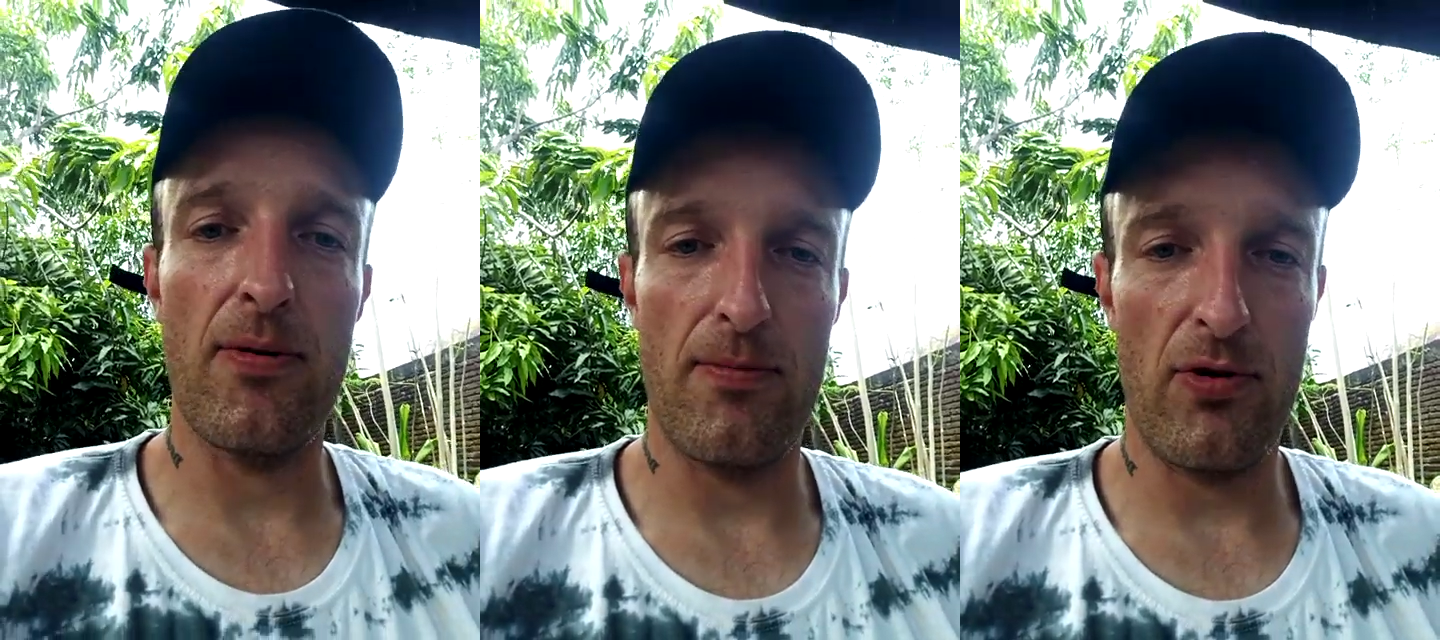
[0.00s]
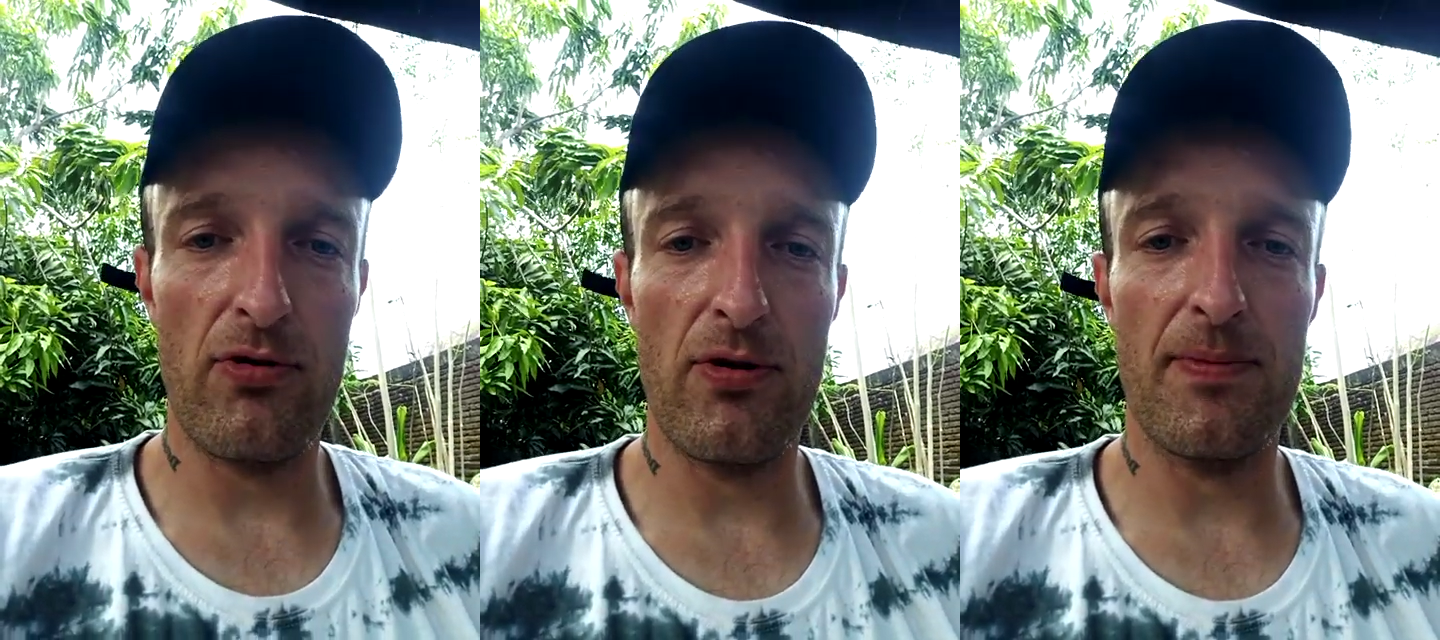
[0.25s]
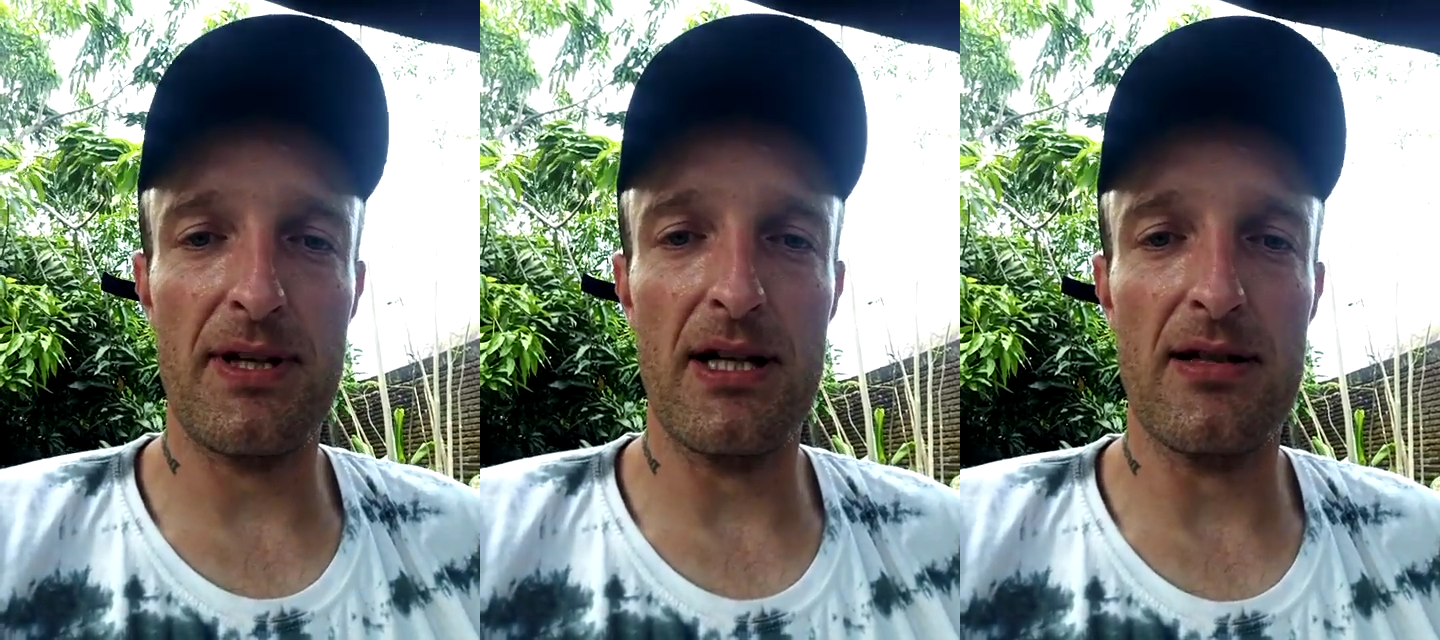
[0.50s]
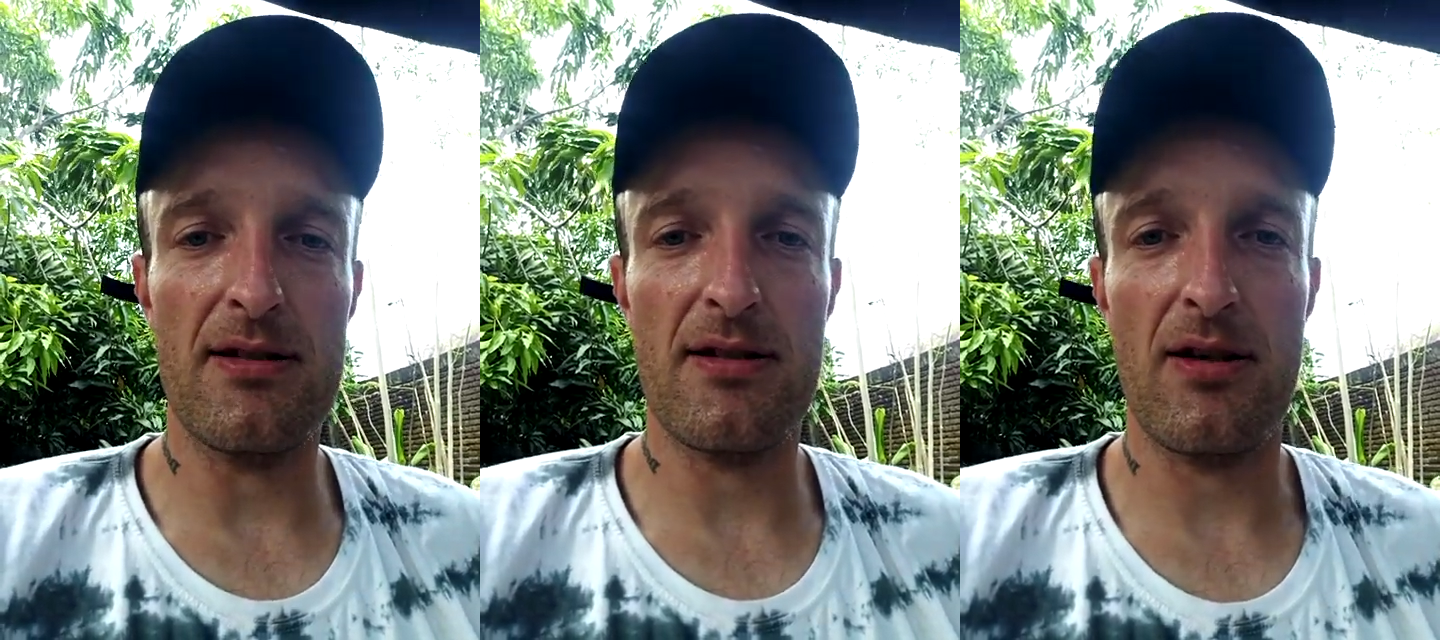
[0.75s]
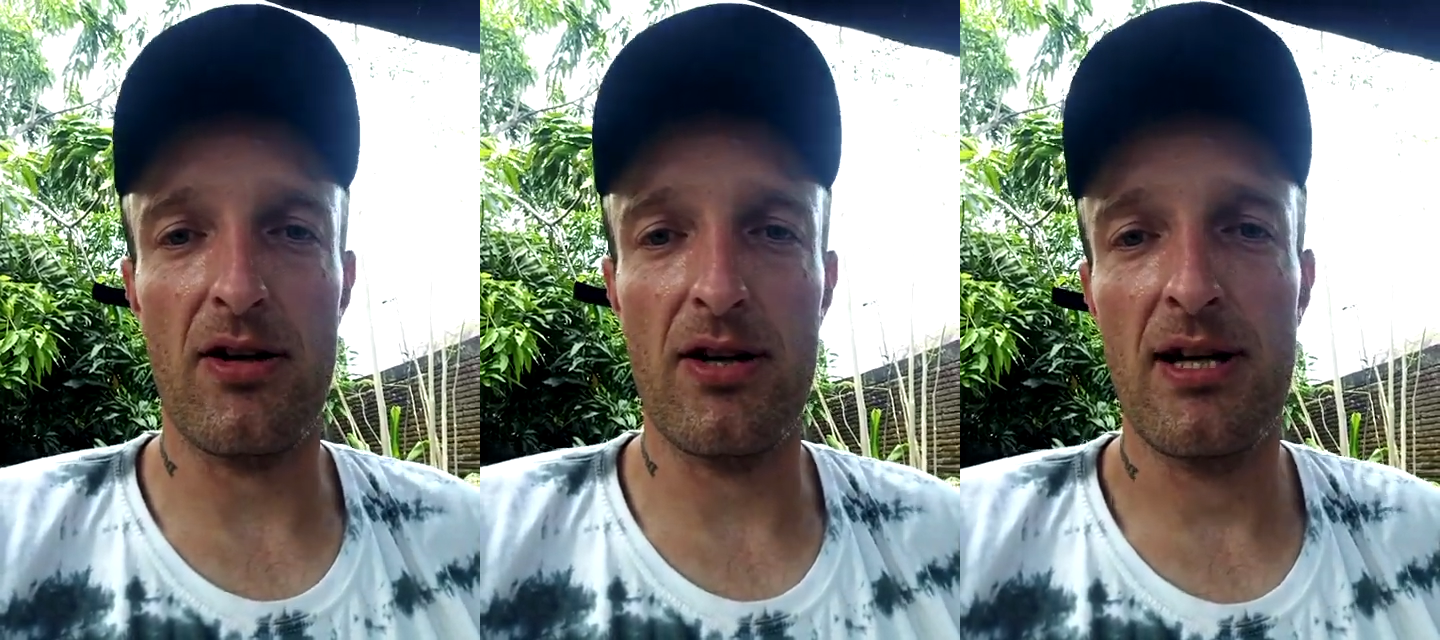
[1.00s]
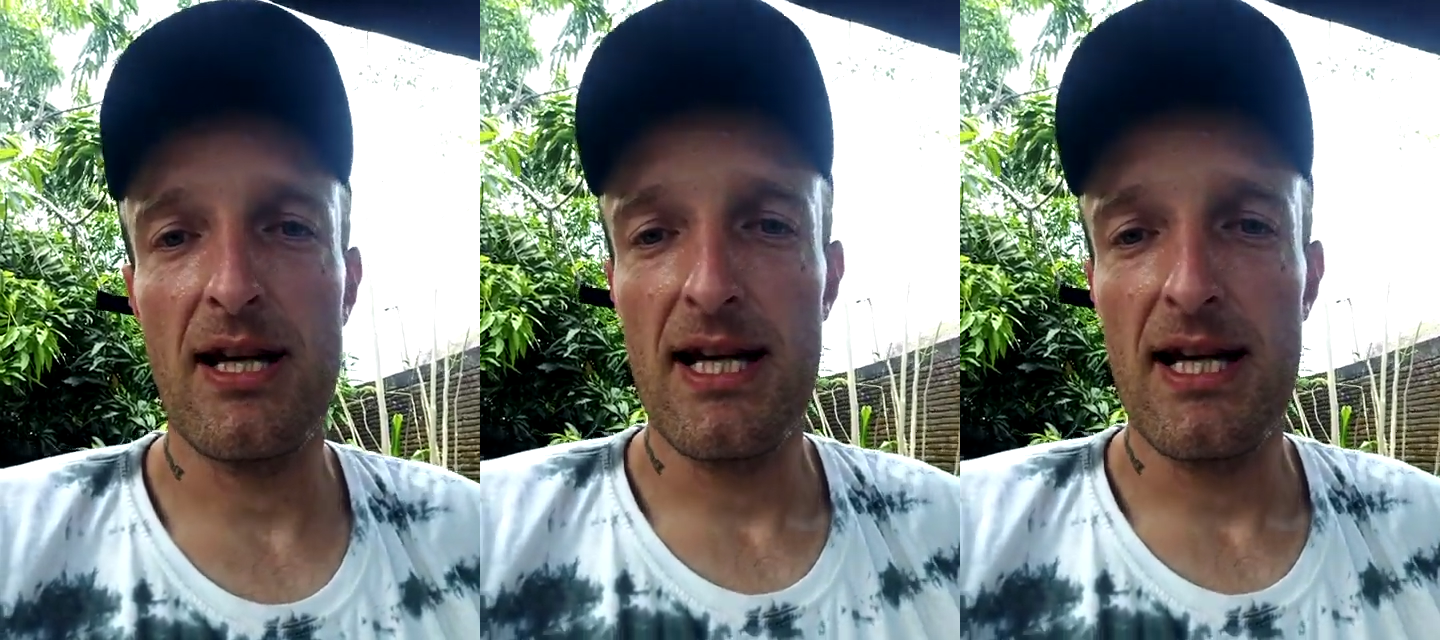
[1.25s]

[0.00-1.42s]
more updates on